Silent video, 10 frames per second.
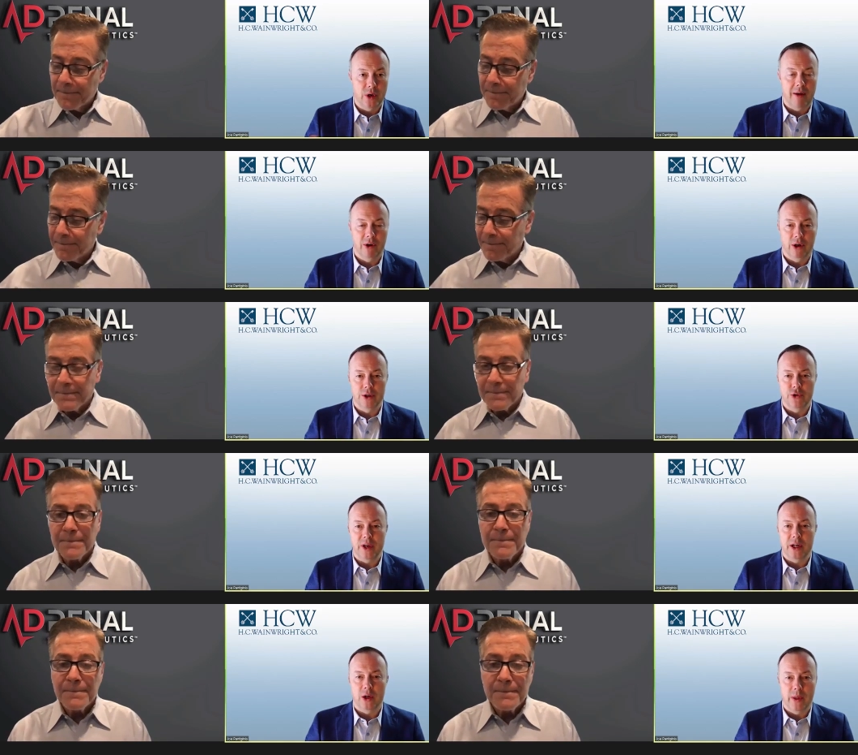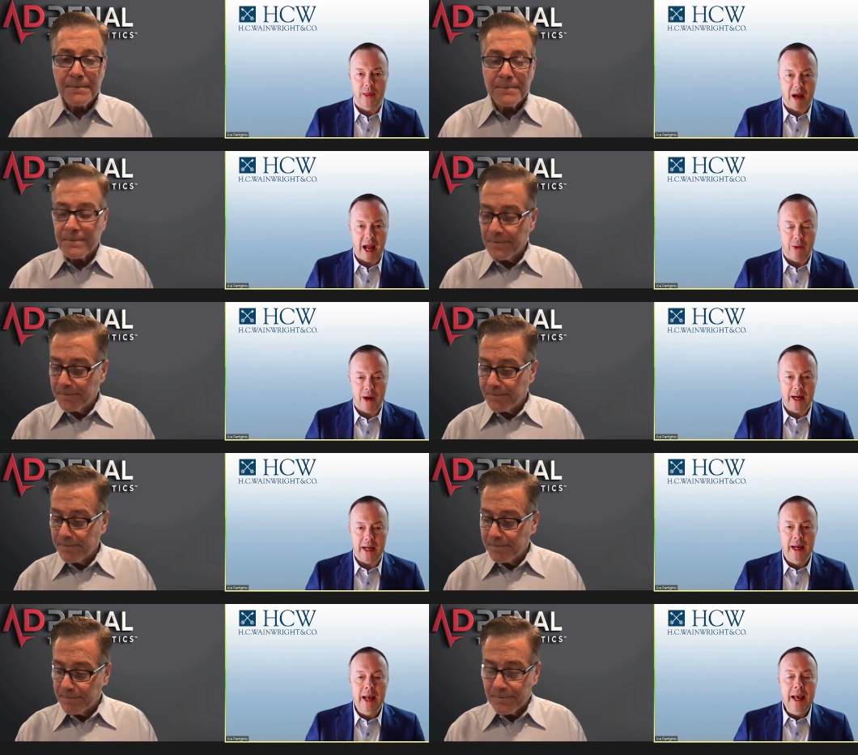Speaker 1: cover Cadrenal with a buy
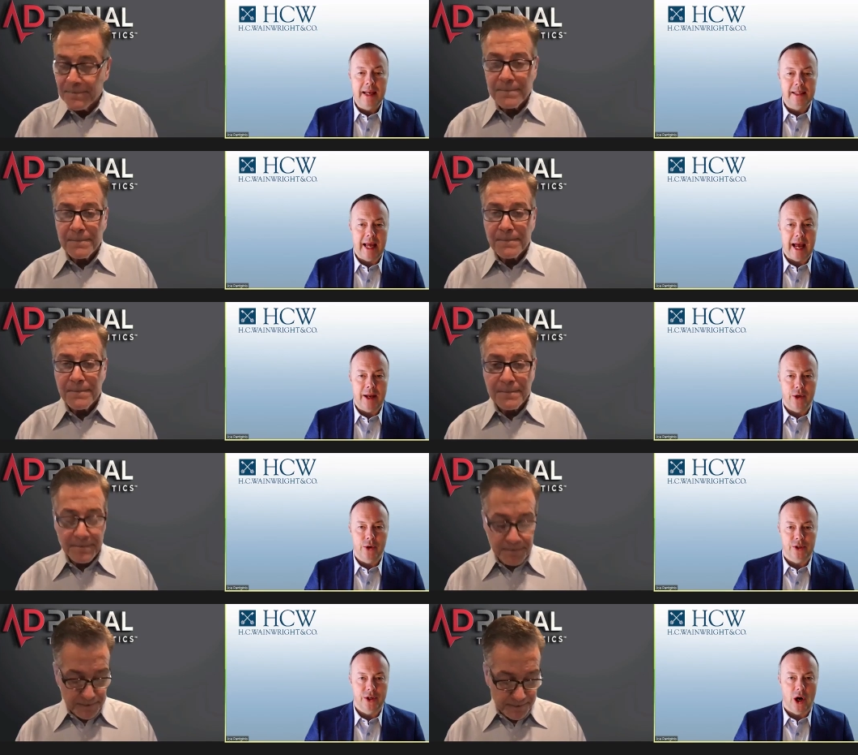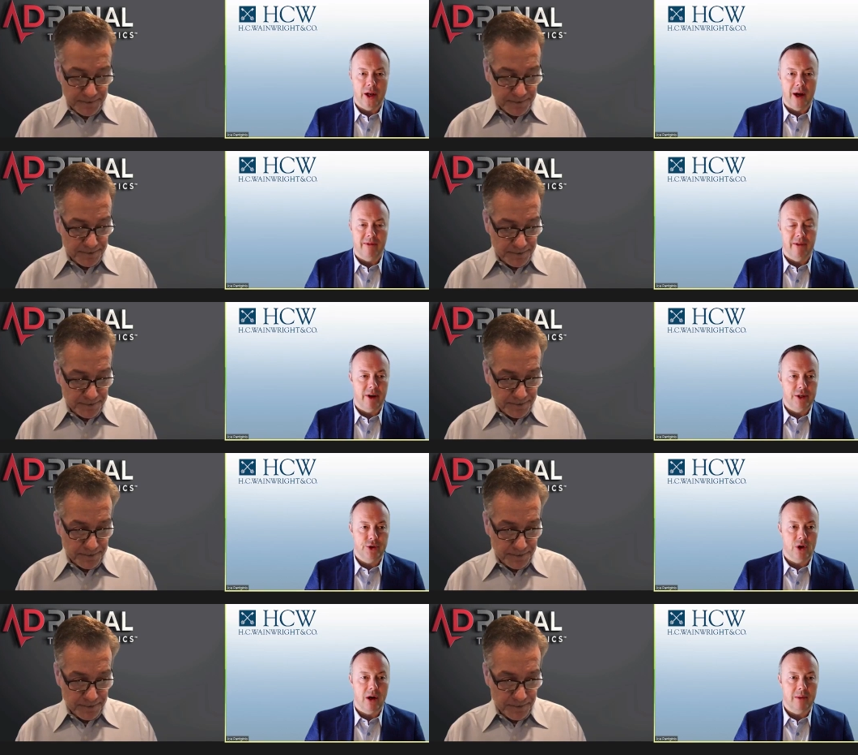rating, is that you're starting off a very
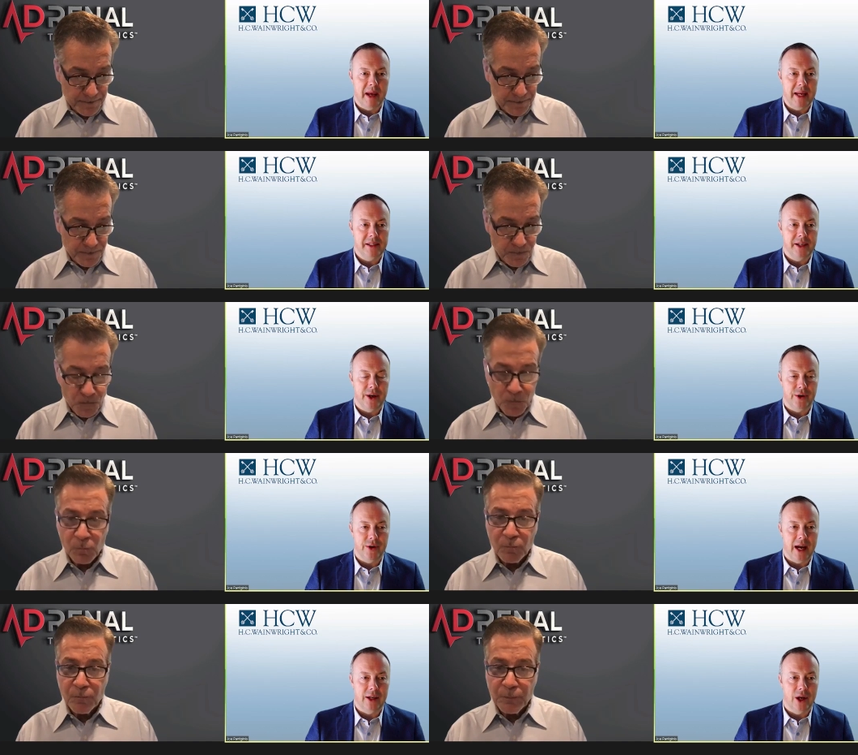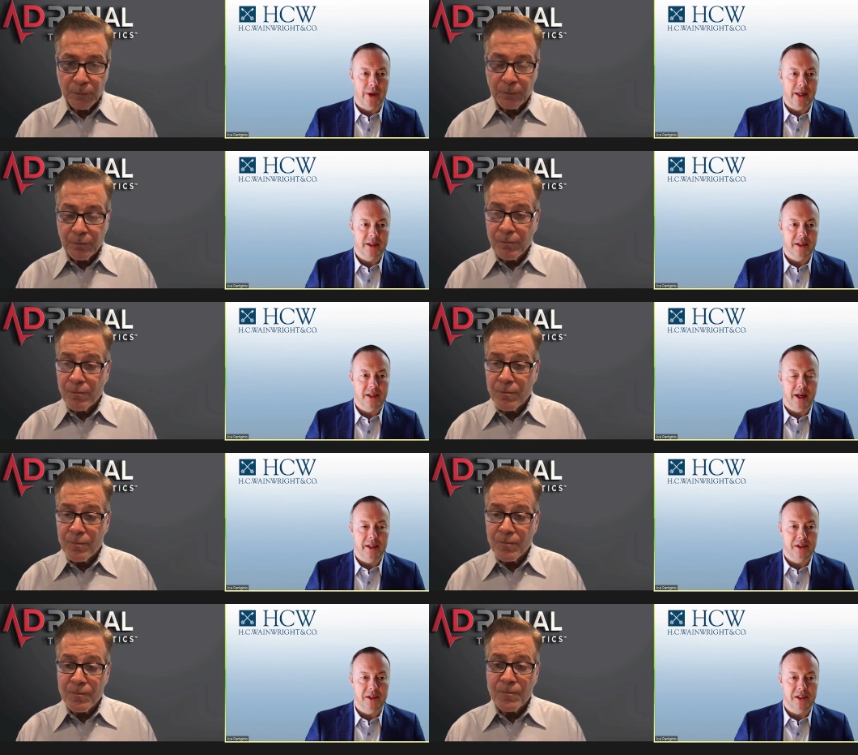strong base here. You're not going into
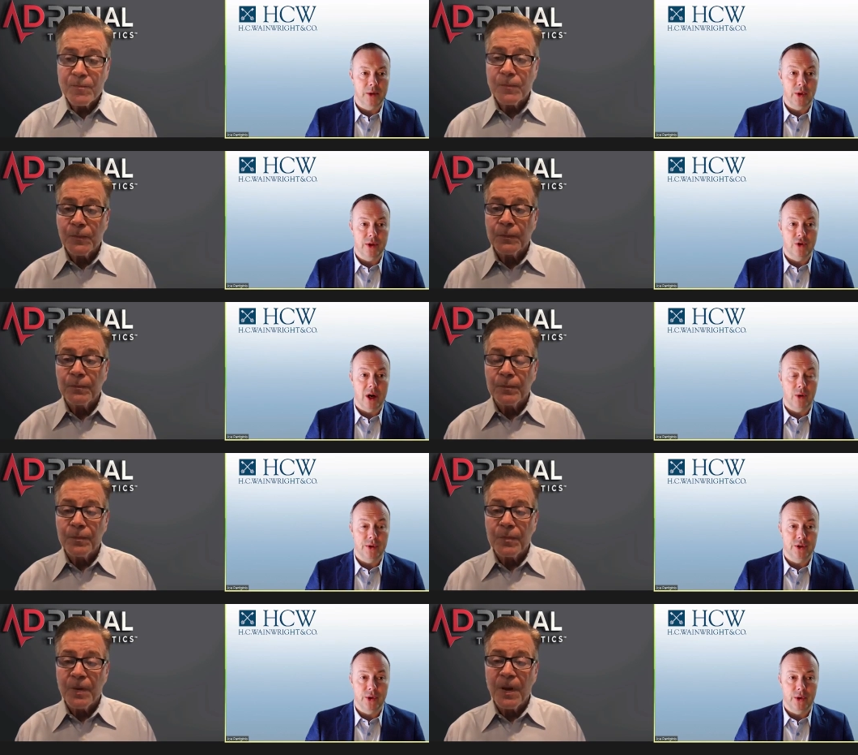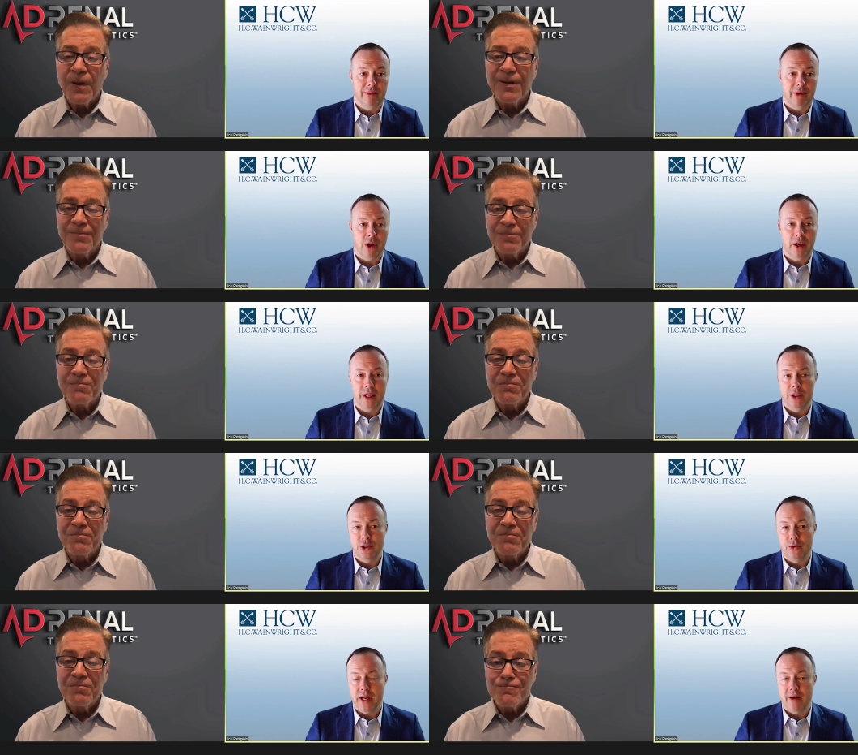studies to see what the drug will do. You have a long
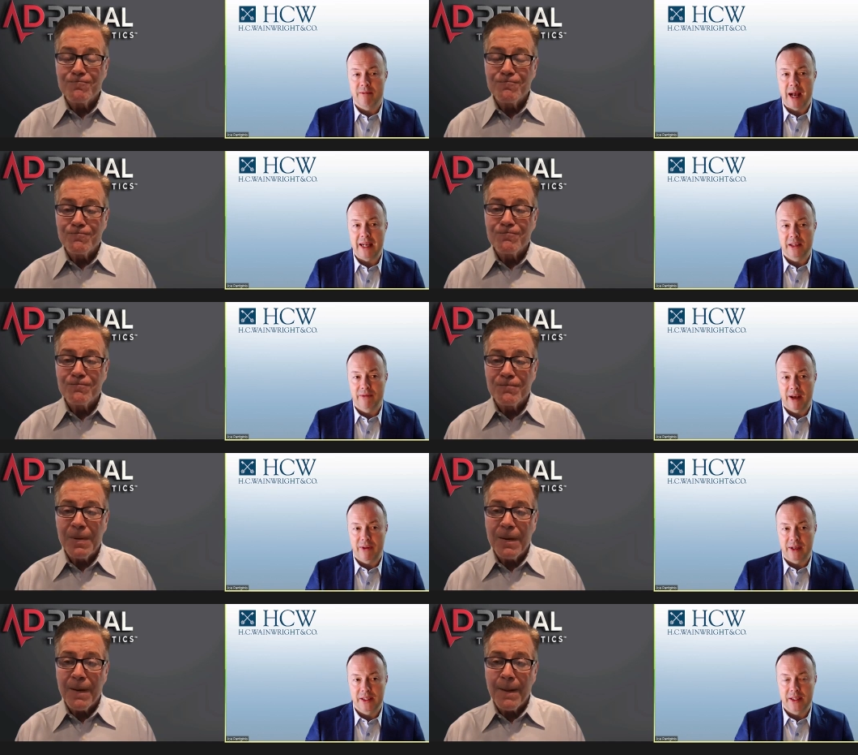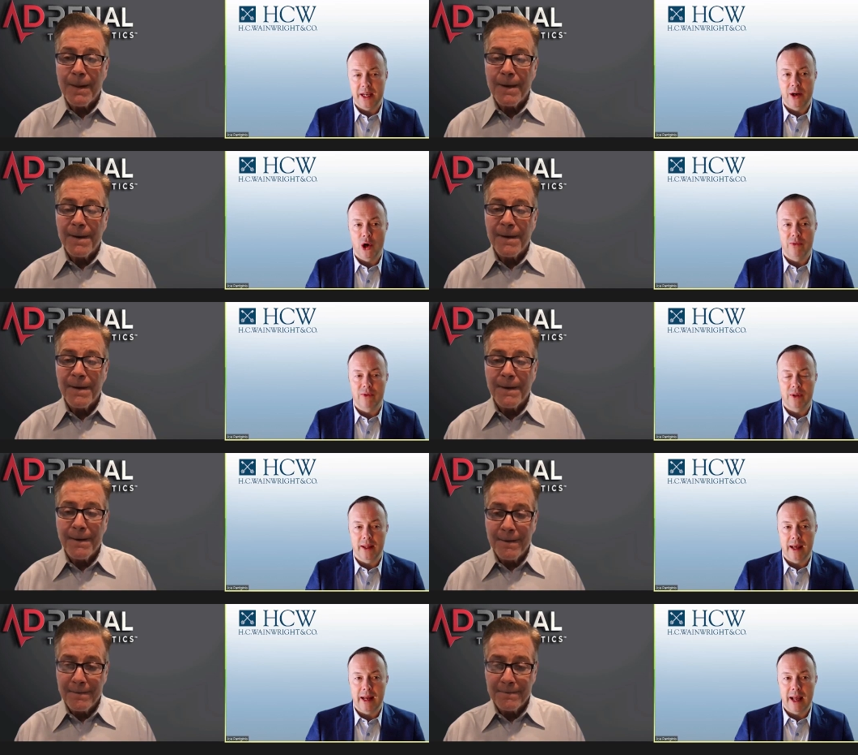history of positive efficacy, and hopefully
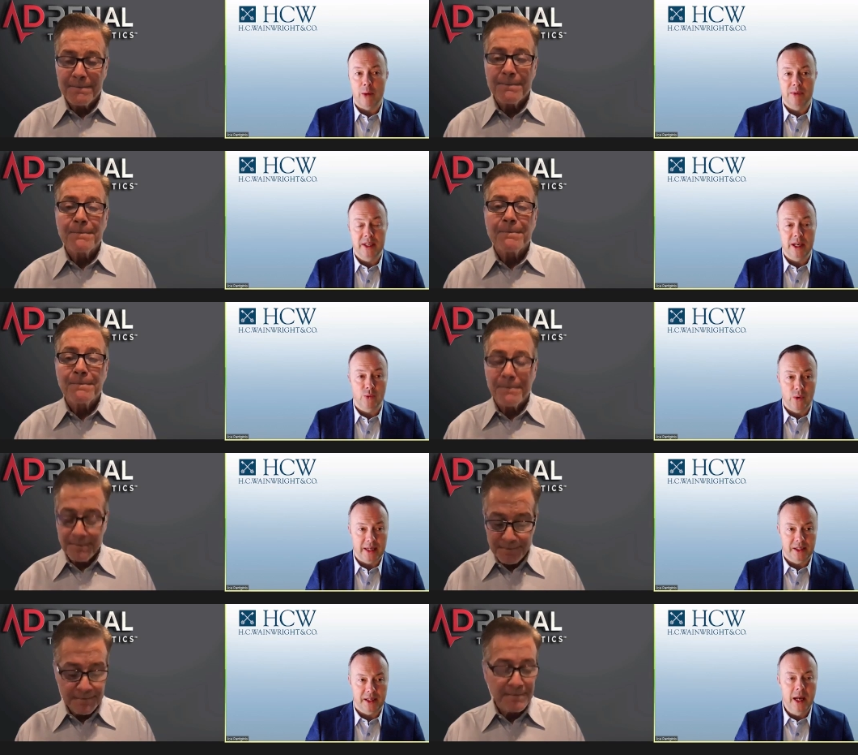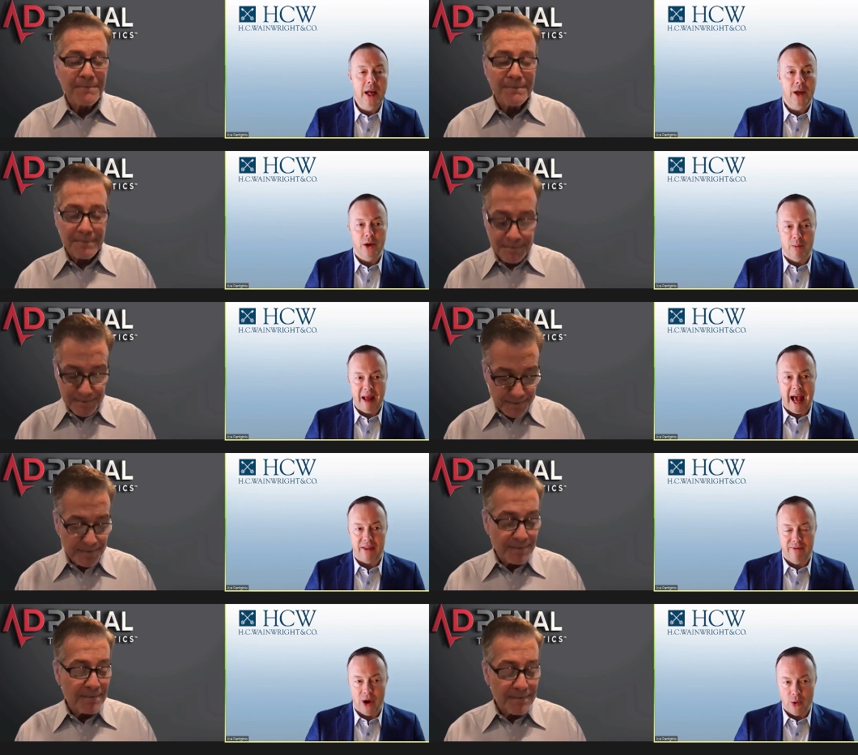that helped de-risk your path
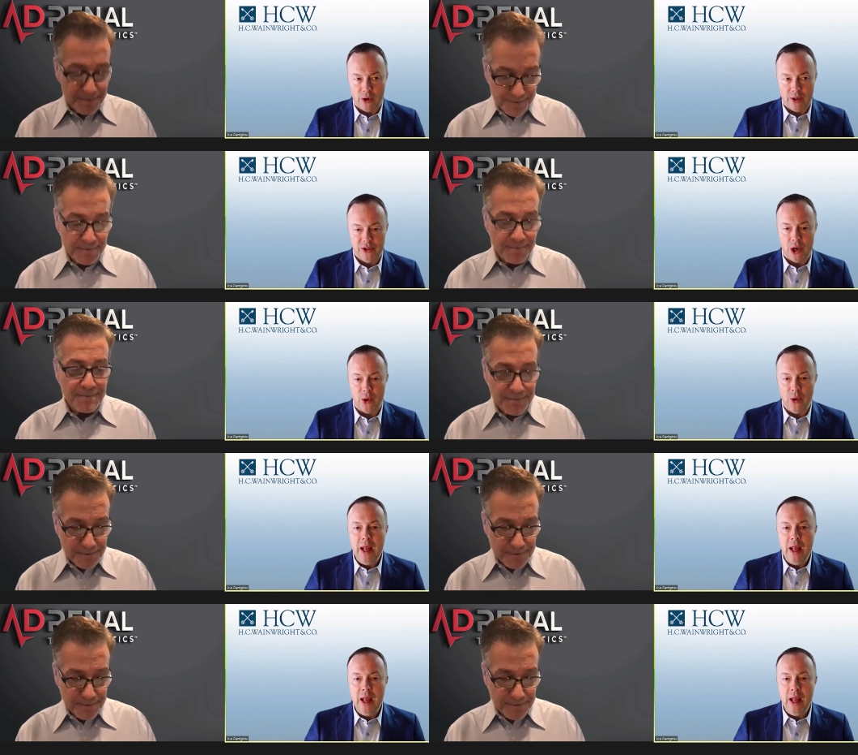forward. So,